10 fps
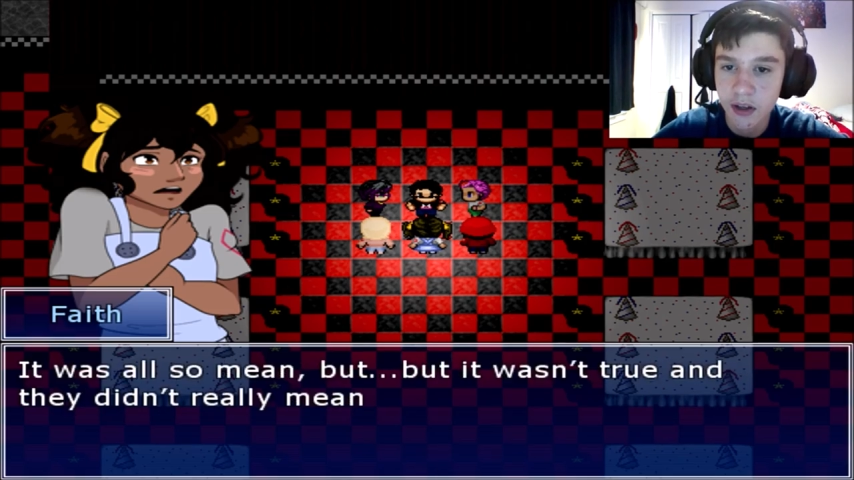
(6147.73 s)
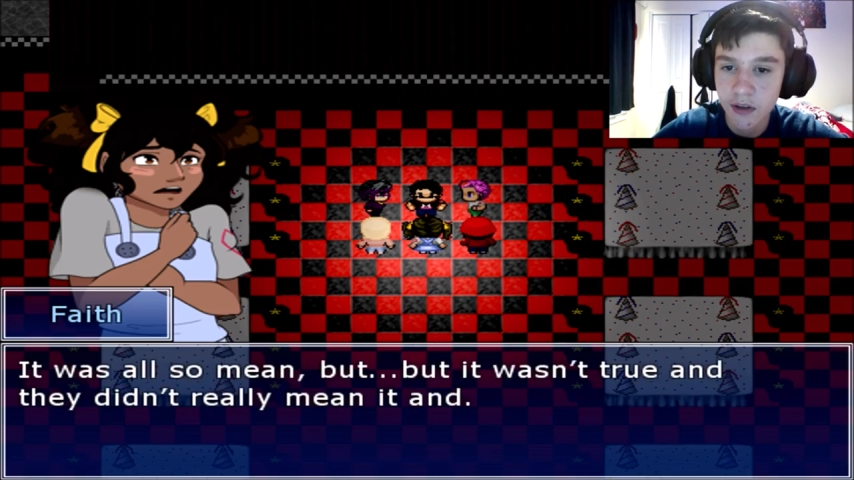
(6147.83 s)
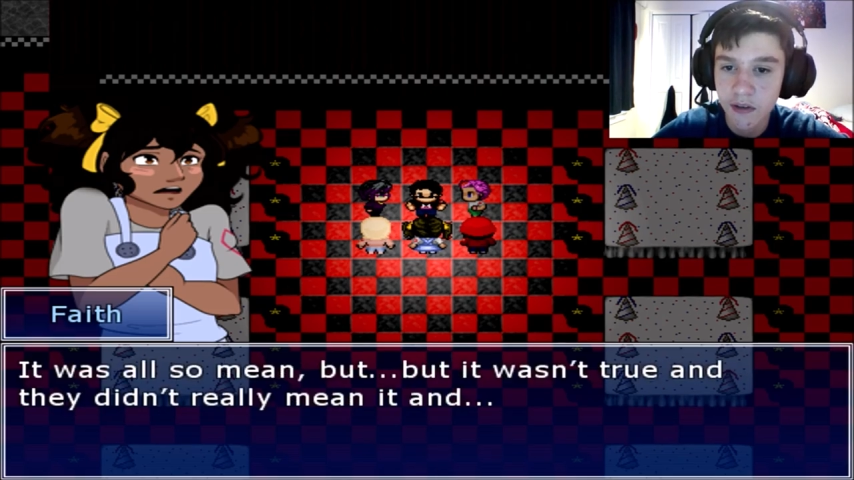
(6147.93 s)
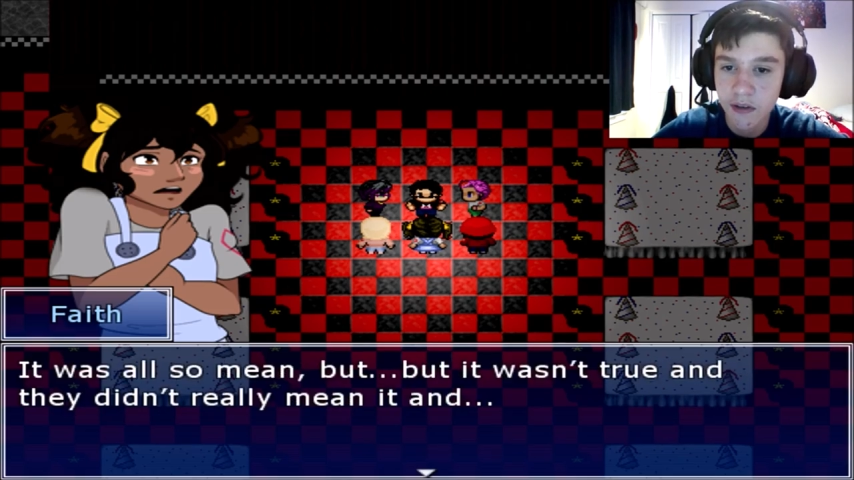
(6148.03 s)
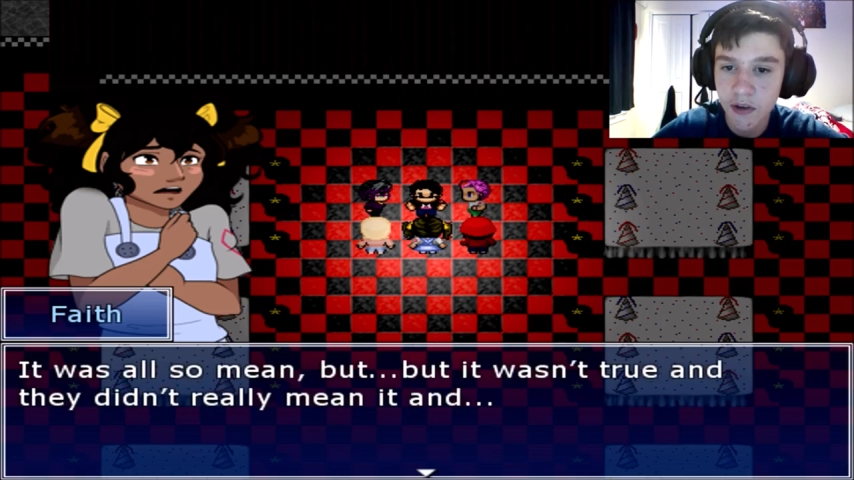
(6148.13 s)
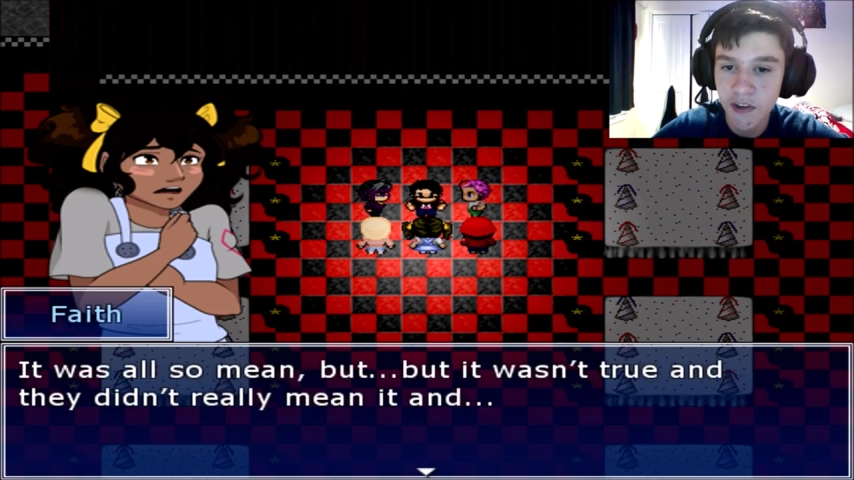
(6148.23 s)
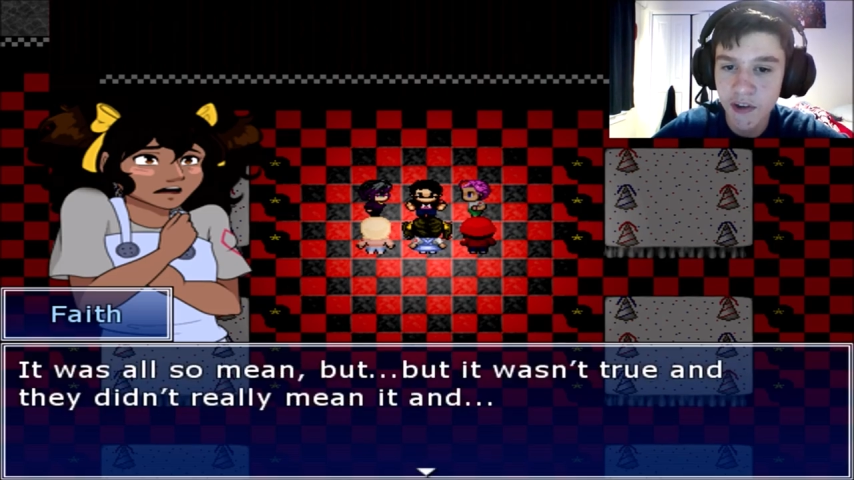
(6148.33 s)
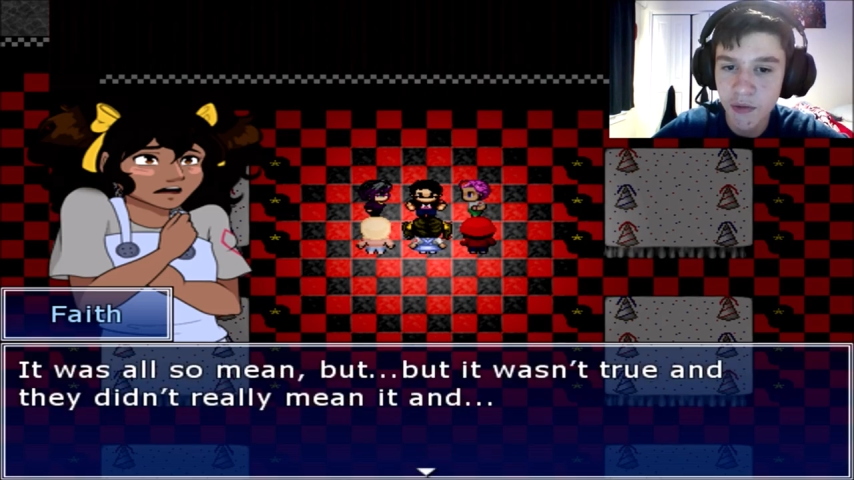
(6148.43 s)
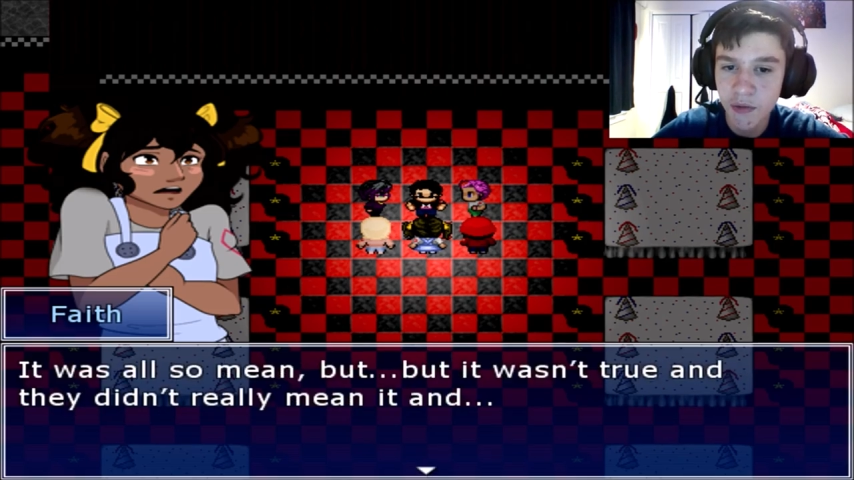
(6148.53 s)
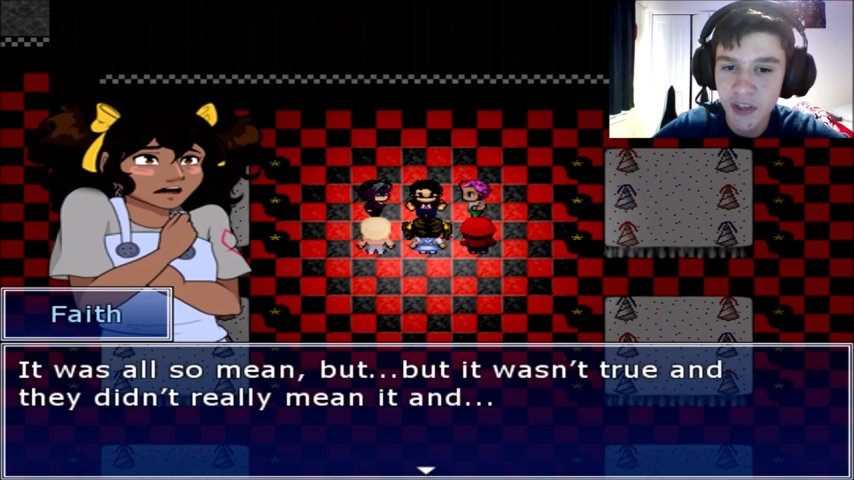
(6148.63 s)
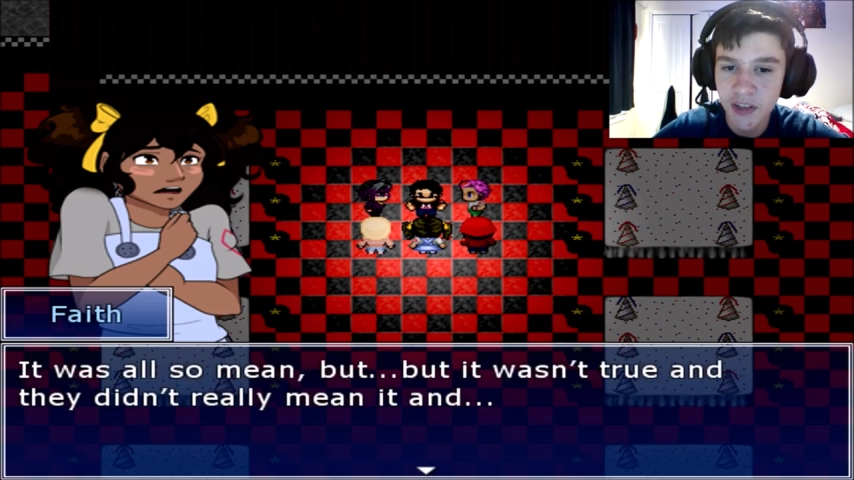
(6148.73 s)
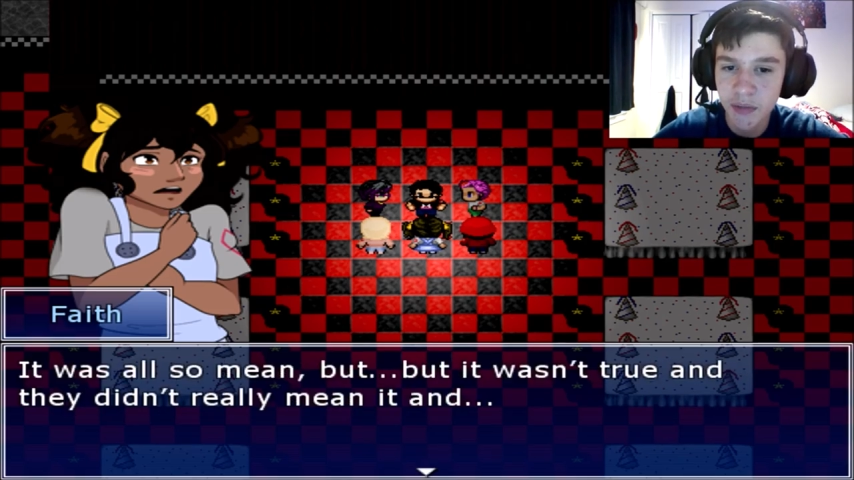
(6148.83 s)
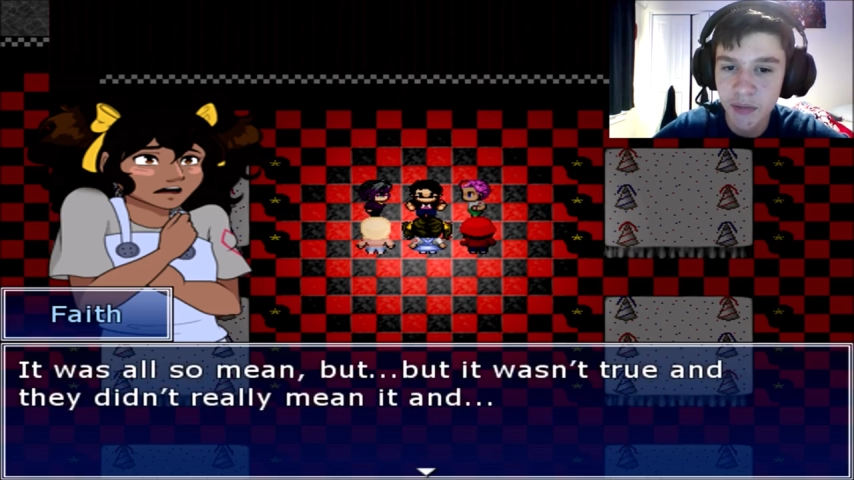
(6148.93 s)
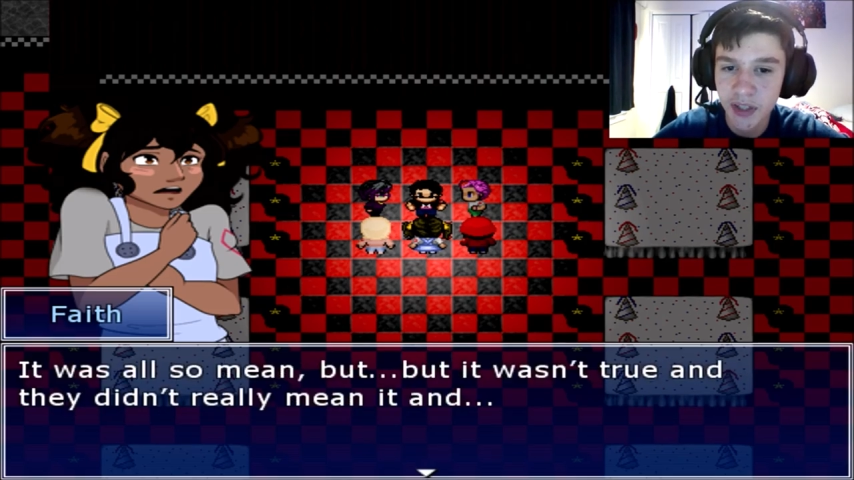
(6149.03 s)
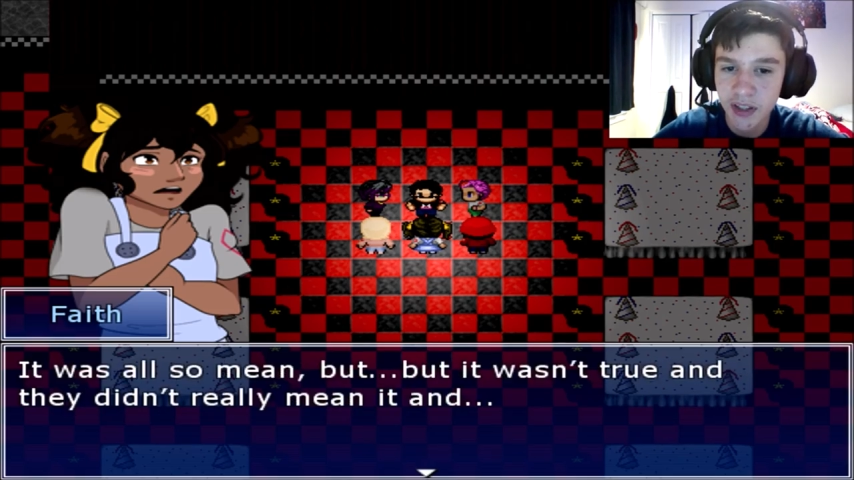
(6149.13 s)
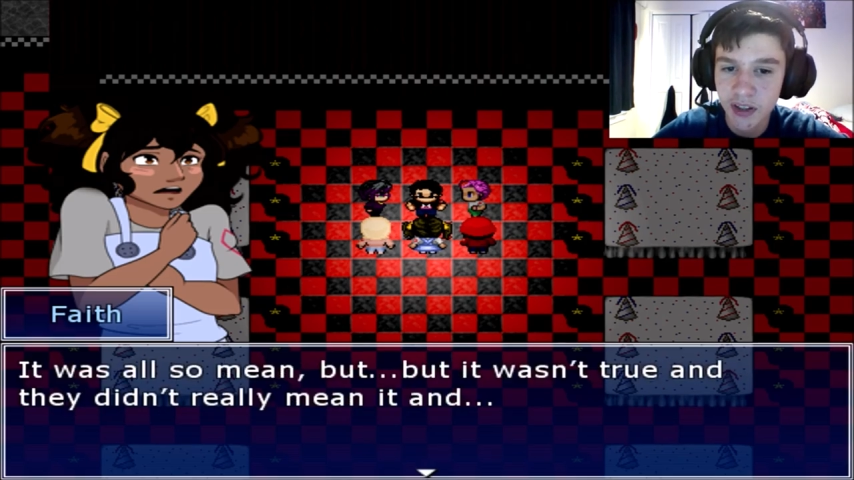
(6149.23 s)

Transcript: It was all so mean, but